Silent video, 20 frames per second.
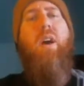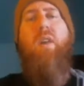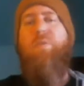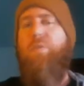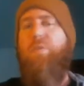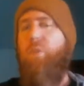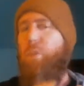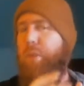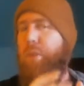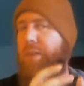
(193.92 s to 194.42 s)

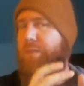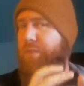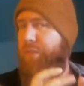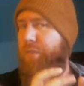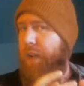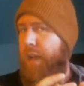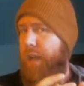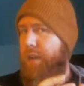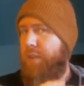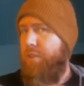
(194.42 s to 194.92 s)
for
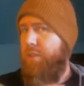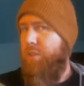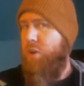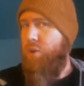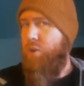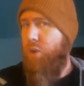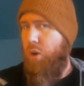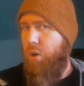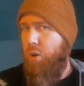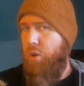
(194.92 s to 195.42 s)
refining
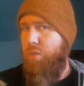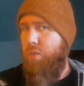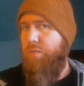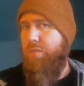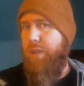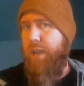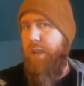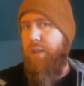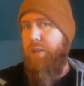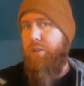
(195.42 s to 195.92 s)
those old
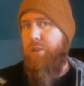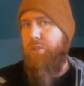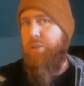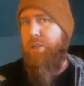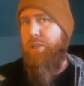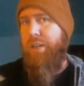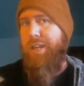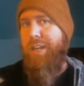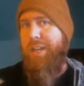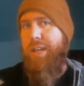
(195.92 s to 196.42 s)
Vedas
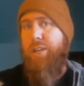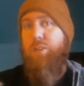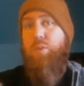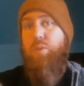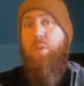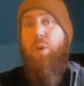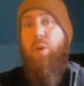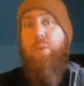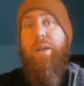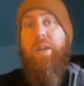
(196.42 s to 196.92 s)

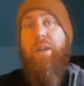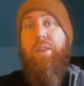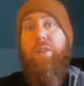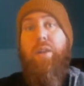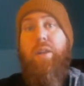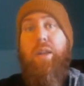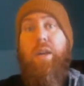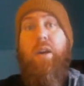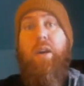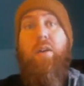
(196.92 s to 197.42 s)
into what we can
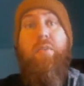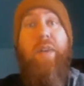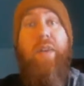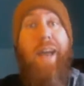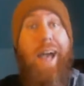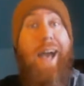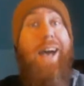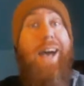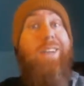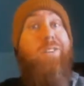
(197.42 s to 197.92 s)
think of
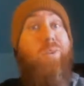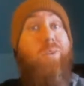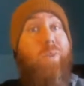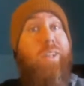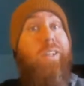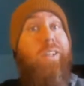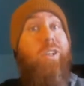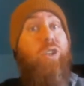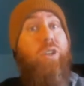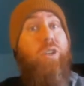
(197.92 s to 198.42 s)
as the
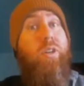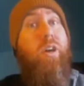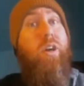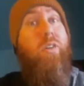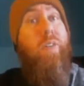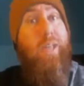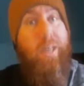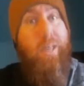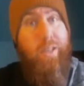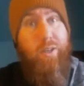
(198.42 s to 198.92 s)
religion
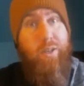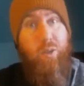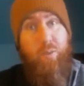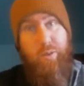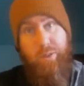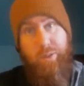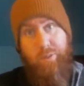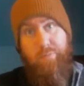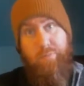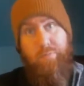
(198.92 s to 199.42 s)
of
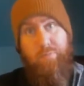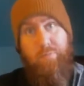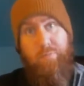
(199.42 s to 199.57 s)
Hinduism.